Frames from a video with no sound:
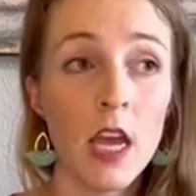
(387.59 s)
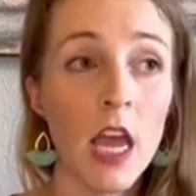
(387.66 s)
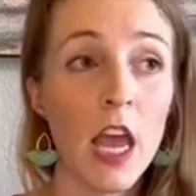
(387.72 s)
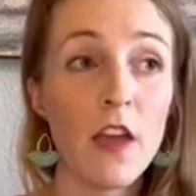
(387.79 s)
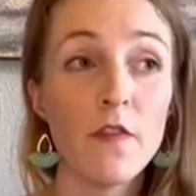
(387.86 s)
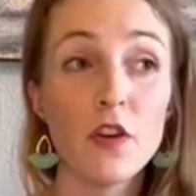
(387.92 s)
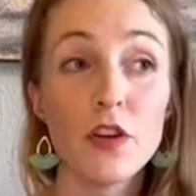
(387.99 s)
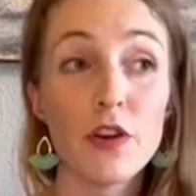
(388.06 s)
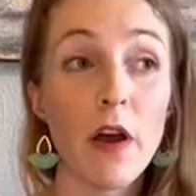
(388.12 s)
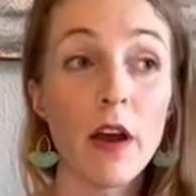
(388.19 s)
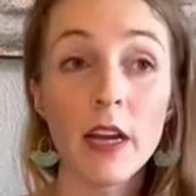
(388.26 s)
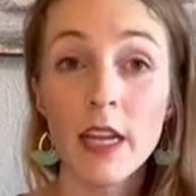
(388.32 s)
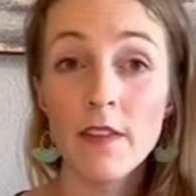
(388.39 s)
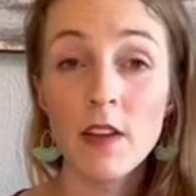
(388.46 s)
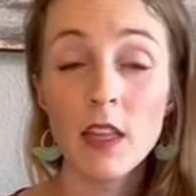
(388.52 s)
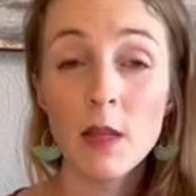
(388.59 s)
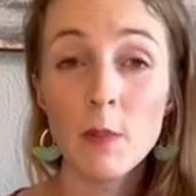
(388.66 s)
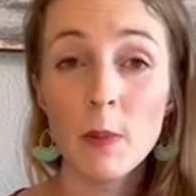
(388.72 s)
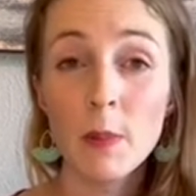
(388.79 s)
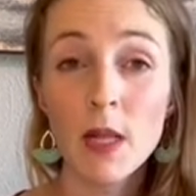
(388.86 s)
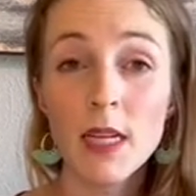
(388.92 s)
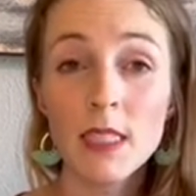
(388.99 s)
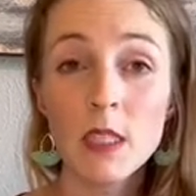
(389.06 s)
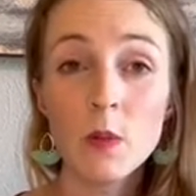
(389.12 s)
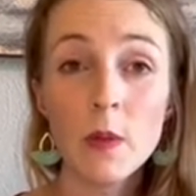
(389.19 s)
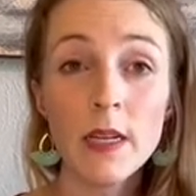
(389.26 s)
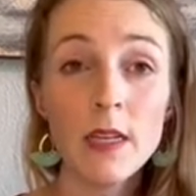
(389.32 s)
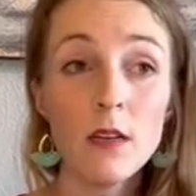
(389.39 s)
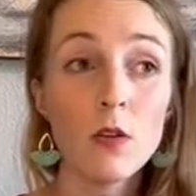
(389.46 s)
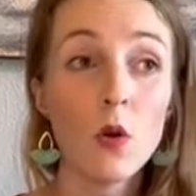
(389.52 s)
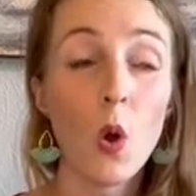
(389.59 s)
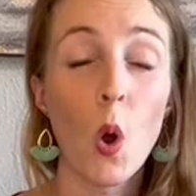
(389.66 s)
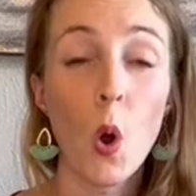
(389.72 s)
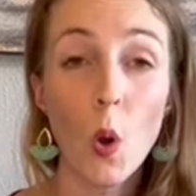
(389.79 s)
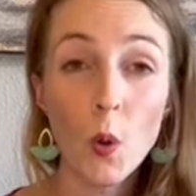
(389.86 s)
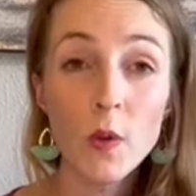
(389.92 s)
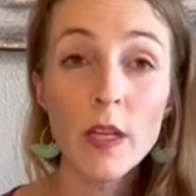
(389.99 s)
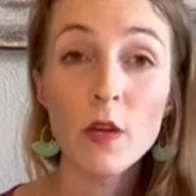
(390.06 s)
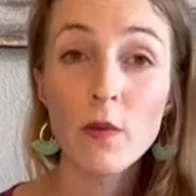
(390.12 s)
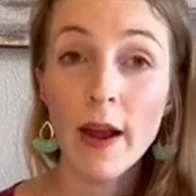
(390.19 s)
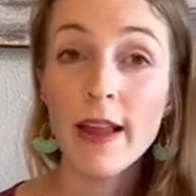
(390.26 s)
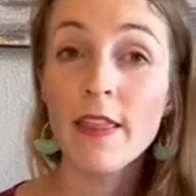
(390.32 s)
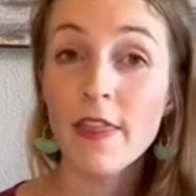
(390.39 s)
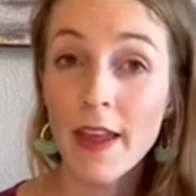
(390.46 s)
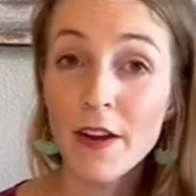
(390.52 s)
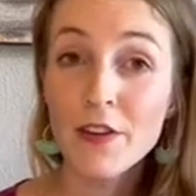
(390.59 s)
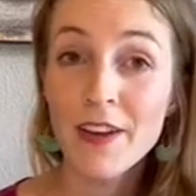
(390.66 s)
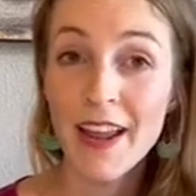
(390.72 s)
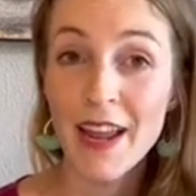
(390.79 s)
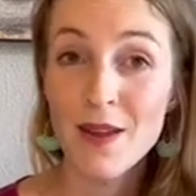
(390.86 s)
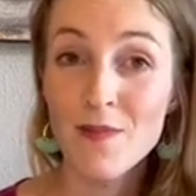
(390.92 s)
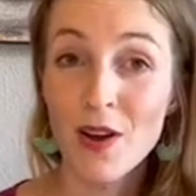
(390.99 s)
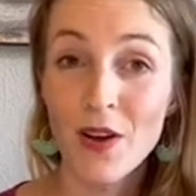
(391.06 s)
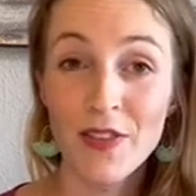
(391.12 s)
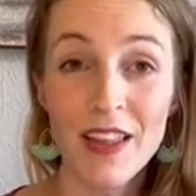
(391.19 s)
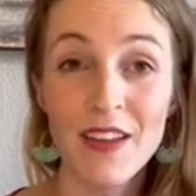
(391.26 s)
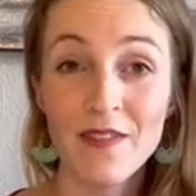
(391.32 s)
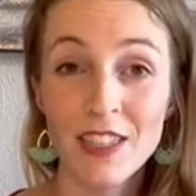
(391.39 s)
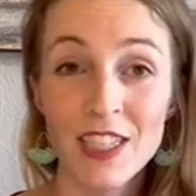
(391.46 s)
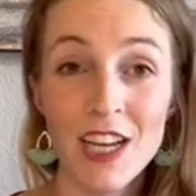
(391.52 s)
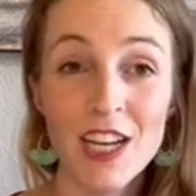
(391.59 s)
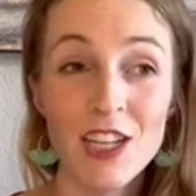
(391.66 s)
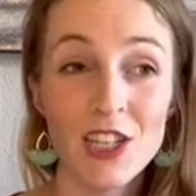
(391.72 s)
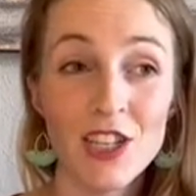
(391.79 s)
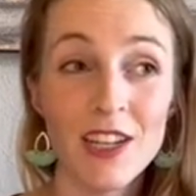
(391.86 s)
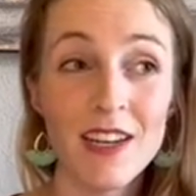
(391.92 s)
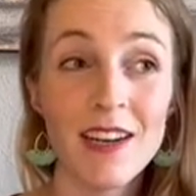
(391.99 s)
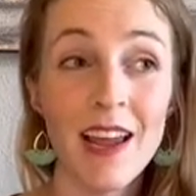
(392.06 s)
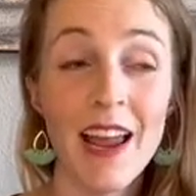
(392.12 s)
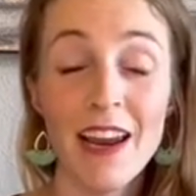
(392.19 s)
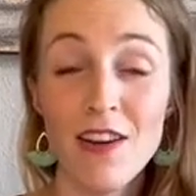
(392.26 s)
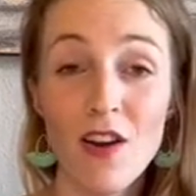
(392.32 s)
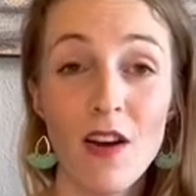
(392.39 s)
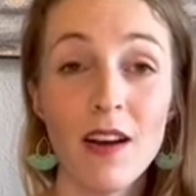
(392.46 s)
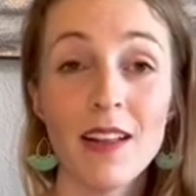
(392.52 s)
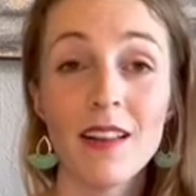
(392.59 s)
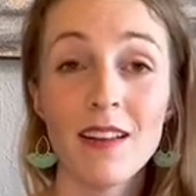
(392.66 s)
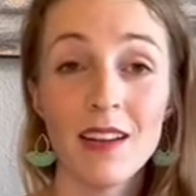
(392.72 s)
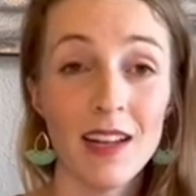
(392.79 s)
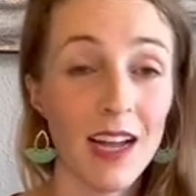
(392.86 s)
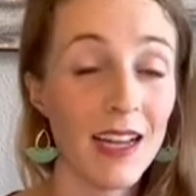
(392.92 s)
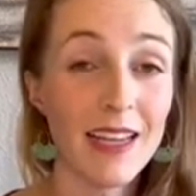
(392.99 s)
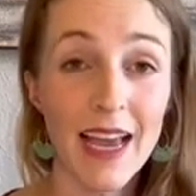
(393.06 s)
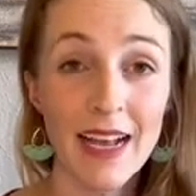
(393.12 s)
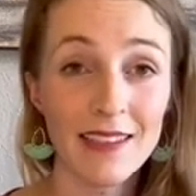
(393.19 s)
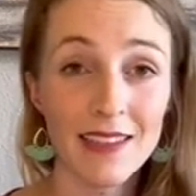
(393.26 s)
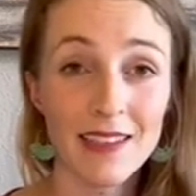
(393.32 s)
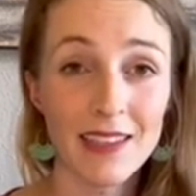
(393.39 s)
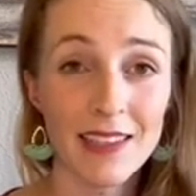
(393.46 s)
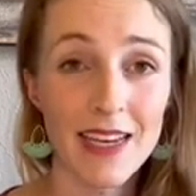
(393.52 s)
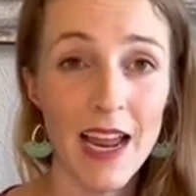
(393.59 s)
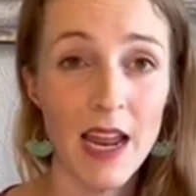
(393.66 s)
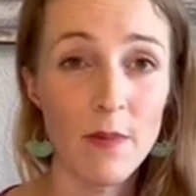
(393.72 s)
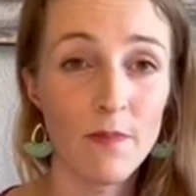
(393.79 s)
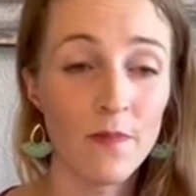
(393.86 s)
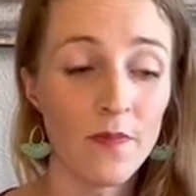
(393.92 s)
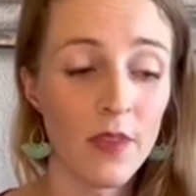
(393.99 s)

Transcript: If you're not giving them a +1, only write their name on the invitation and not a guest's name.